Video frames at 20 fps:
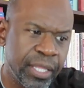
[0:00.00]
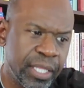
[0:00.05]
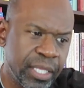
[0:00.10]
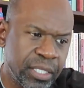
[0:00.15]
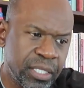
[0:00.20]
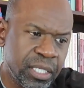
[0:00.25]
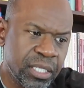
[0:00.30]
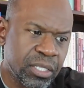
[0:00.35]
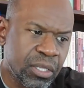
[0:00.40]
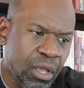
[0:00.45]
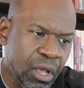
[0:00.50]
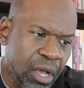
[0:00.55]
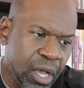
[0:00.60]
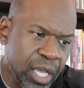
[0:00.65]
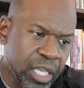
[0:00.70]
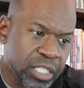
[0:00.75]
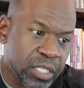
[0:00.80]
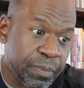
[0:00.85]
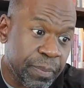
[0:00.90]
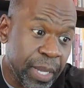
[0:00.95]
This is
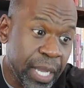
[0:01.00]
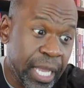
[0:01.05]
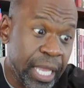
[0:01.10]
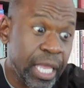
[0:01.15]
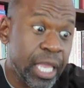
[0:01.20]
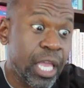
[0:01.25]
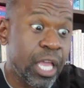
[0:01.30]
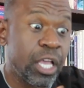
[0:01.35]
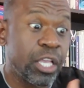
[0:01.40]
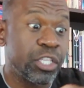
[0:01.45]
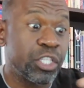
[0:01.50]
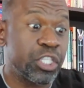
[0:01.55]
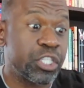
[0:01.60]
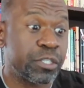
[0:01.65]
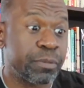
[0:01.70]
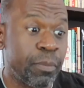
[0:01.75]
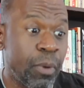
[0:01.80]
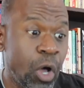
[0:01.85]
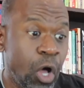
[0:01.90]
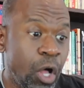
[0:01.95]
caused by
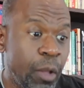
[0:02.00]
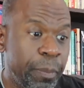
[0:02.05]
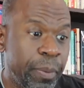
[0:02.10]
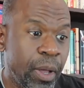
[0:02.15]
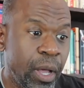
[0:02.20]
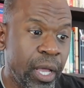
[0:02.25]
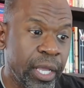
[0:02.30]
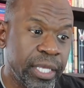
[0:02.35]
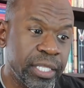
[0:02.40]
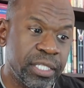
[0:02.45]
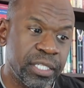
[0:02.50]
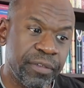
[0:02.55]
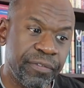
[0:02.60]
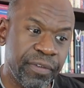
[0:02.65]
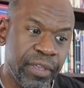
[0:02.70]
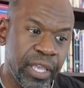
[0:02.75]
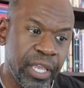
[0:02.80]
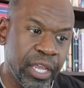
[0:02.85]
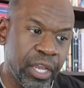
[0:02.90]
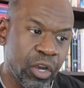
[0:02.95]
small pockets
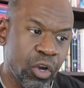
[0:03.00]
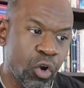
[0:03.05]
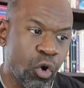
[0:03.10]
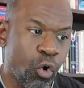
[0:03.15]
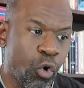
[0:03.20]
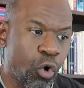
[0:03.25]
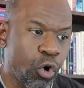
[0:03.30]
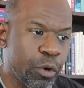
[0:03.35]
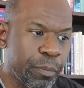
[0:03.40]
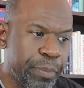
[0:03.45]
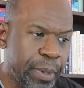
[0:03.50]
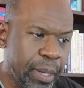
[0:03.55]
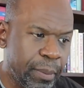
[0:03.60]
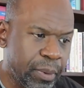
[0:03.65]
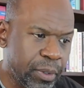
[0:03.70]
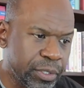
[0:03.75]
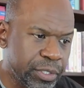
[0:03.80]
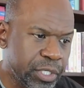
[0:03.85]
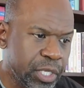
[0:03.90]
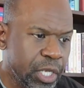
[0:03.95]
of air or
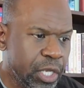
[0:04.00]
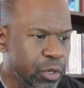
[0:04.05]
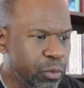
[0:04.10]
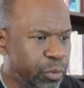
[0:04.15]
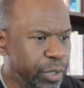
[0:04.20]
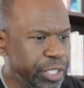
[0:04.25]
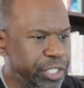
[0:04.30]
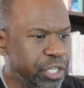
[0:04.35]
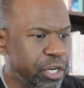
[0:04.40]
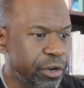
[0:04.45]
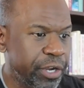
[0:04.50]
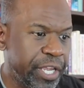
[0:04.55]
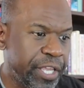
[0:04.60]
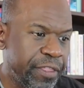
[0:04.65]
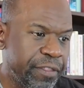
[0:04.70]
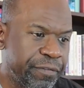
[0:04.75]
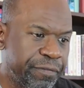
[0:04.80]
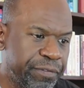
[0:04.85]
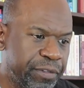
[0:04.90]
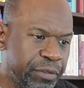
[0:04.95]
bubbles which are
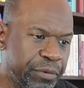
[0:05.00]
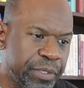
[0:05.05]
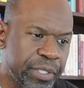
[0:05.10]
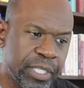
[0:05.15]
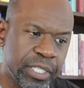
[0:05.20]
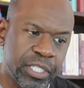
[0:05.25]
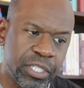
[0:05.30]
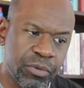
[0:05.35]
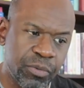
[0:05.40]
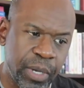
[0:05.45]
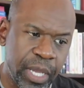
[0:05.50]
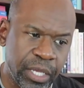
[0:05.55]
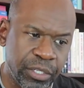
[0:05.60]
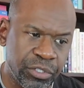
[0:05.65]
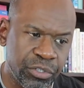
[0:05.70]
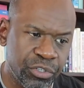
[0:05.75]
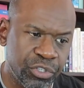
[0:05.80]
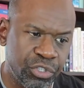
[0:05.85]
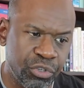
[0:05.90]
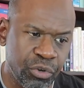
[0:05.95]
in the fluid that
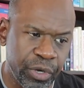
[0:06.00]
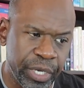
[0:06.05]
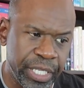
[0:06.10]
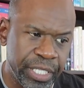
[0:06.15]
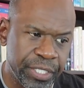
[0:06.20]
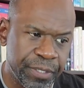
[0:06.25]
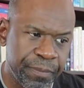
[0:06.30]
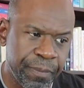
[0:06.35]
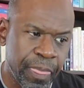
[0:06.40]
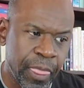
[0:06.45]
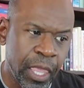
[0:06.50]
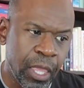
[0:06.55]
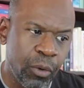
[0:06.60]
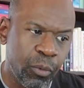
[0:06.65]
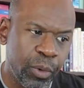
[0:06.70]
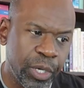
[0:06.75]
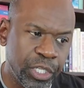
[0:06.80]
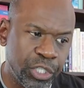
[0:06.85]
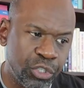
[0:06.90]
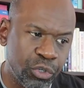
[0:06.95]
surrounds your joints.
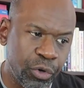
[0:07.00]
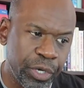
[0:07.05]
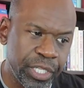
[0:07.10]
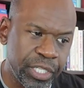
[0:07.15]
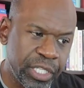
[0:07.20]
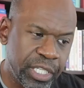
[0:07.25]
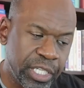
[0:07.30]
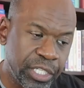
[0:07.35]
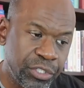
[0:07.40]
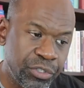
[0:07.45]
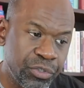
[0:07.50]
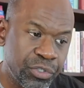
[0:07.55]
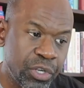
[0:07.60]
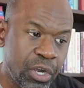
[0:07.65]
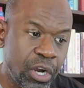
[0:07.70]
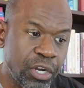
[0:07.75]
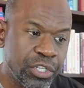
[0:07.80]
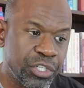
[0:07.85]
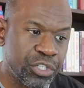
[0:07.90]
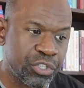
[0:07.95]
When joint
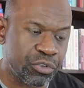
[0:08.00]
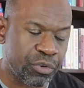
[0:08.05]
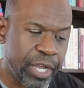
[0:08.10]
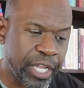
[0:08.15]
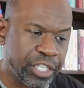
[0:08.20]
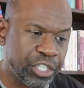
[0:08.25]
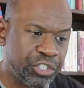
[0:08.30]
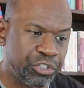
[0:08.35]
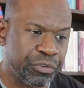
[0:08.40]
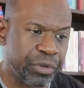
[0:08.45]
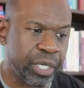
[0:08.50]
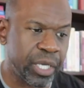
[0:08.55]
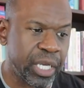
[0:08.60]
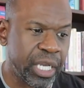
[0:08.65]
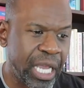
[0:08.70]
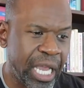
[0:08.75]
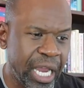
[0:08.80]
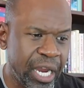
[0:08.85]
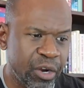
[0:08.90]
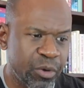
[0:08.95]
tissues are stretched during a
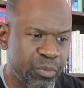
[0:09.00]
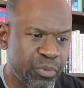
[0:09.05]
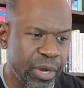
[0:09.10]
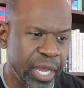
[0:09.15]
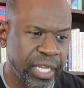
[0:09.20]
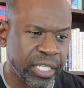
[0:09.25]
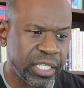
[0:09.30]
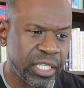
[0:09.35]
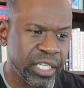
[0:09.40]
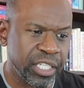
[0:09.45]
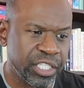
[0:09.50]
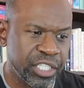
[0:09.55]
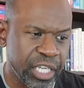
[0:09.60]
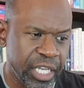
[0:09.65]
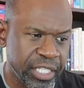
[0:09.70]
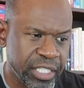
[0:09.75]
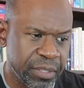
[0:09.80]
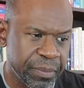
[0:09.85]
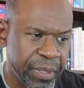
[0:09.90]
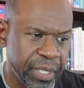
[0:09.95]
chiropractic
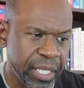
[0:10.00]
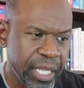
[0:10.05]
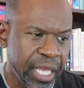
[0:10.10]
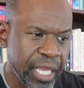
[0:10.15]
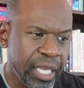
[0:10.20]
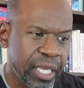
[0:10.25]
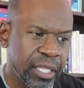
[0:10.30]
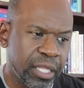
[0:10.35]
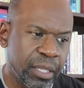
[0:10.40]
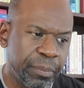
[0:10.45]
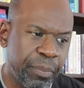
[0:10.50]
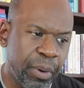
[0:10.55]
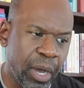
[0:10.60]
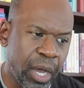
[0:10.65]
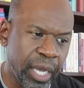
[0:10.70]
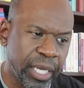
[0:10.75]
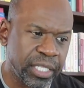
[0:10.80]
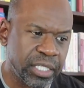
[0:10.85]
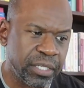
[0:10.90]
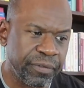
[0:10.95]
adjustment, the
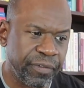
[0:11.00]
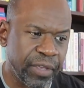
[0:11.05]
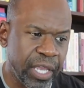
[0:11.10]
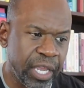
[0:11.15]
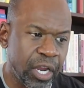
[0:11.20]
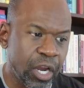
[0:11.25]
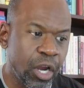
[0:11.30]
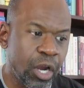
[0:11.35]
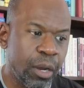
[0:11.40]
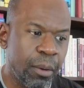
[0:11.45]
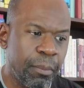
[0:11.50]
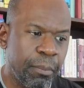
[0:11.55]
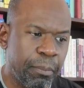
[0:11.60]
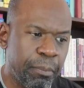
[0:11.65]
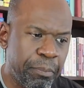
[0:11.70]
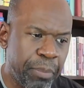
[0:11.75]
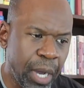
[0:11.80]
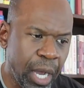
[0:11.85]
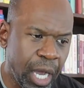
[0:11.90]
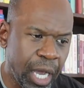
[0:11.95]
pockets of air
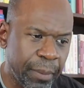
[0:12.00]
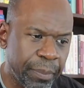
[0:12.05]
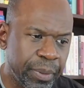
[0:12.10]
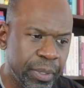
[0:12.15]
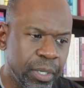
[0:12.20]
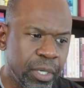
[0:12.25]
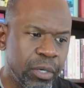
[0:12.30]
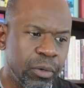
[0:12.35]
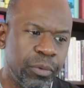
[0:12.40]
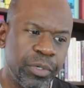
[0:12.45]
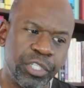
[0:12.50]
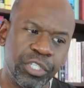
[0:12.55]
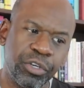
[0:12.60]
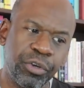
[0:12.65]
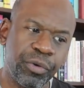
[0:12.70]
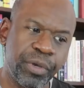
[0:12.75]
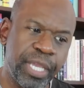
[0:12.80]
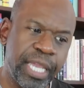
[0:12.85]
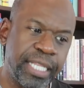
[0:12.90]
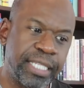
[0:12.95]
pop,
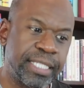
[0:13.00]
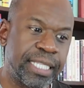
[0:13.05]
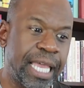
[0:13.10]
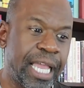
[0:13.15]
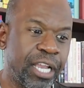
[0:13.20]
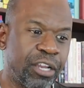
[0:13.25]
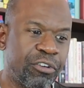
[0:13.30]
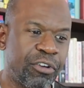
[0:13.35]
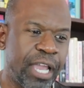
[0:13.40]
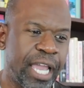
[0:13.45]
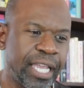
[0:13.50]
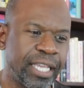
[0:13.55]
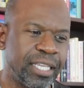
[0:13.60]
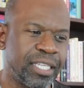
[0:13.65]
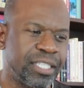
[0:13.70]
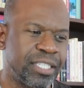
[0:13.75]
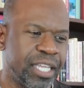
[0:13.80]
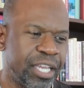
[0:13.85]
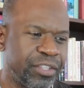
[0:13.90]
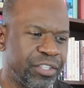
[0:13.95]
which creates that
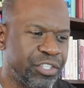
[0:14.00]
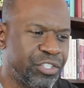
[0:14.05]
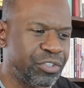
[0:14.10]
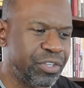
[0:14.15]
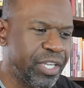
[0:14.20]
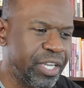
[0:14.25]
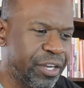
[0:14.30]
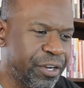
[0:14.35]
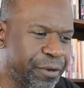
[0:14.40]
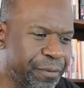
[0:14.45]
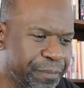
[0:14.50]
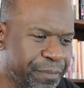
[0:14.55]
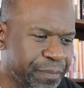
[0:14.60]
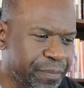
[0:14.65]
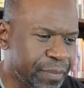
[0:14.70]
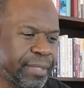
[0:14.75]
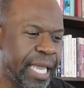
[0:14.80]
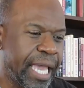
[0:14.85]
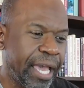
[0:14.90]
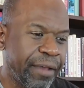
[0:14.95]
cracking sound that you hear.
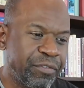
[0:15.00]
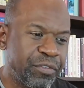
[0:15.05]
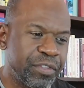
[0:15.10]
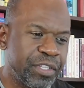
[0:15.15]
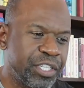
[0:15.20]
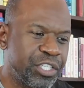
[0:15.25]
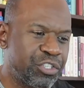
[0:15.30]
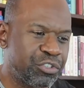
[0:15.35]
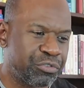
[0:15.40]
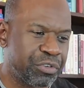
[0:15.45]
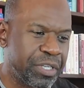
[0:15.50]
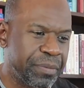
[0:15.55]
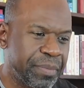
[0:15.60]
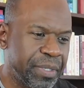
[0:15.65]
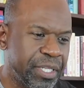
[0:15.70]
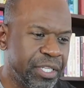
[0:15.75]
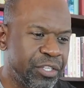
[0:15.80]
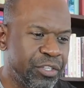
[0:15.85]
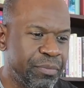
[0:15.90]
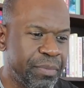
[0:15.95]
After this
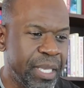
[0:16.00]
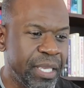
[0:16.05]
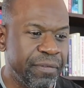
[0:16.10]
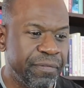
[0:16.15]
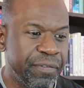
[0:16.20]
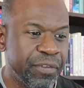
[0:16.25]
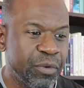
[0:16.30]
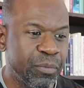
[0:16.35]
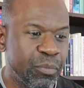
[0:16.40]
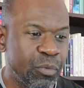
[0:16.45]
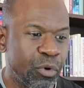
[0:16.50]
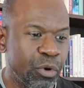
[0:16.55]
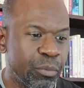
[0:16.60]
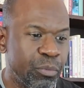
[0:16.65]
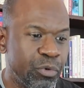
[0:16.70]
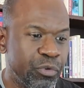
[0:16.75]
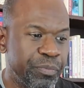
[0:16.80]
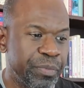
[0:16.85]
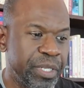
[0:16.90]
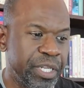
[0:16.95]
treatment, you may feel more
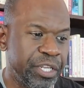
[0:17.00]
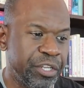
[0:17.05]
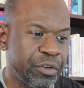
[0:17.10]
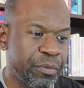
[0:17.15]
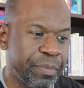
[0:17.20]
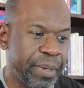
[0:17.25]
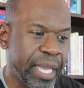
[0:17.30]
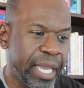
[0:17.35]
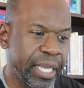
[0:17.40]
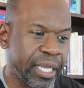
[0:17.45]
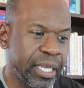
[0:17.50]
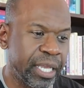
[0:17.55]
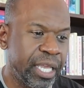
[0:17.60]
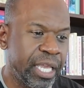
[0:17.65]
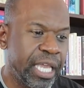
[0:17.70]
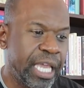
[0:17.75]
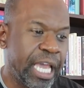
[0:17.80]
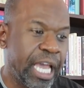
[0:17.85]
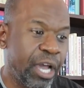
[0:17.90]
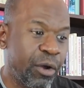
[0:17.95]
movement in your
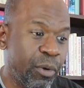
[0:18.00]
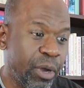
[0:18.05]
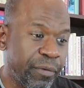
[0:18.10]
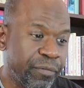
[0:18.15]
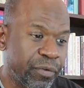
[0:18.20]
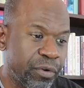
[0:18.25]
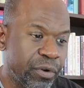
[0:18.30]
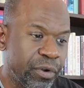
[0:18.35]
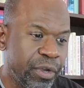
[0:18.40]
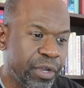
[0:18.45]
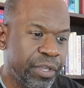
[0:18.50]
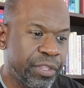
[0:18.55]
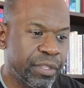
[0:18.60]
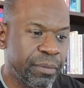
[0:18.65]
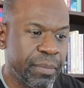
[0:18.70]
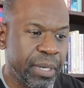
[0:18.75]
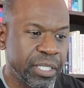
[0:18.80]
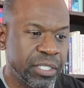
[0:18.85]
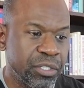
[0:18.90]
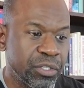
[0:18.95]
back. However,
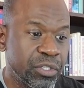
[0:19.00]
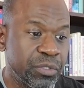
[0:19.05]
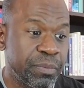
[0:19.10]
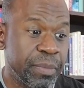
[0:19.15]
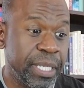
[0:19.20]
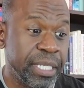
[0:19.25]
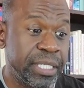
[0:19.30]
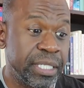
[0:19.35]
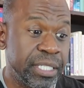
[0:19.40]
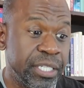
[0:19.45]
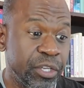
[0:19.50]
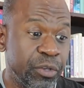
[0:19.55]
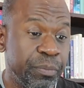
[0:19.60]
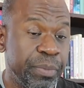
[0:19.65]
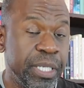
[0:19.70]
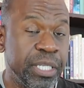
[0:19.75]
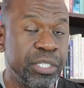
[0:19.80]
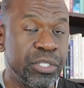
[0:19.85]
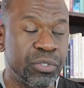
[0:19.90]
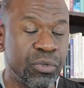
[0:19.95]
the muscles may
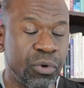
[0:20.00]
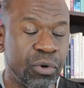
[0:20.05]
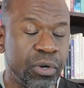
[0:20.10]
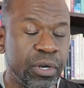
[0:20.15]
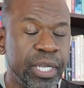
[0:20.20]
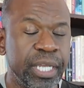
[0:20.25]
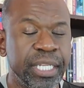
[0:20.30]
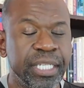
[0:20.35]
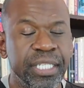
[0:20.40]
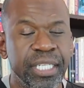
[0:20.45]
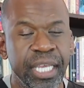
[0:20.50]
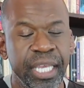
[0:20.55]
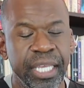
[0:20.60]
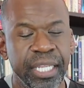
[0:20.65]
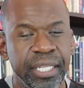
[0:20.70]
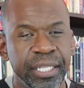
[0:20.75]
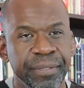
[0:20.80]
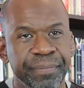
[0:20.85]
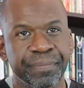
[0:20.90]
still be sore and tight.